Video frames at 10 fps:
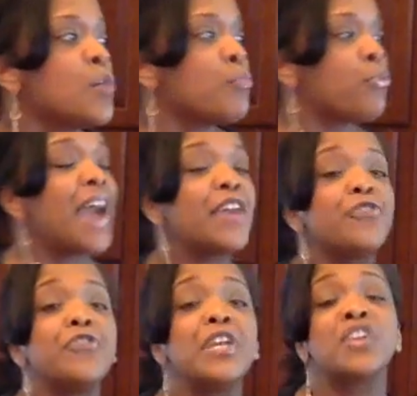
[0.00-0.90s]
bridal
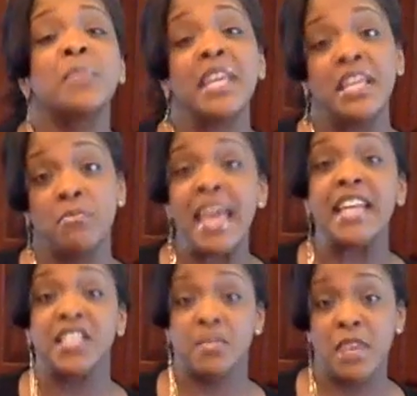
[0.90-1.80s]
fittings are made
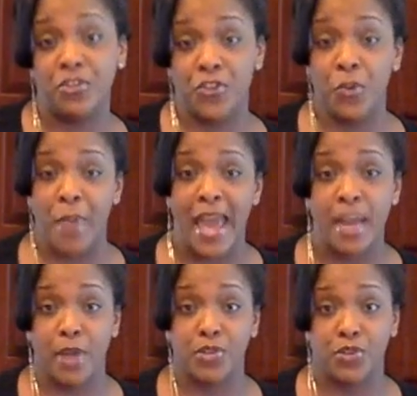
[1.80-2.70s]
to make you feel bad
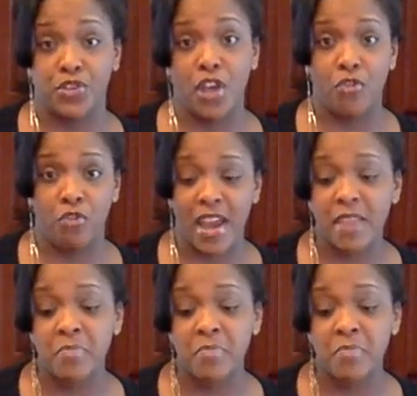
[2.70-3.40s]
about yourself, right?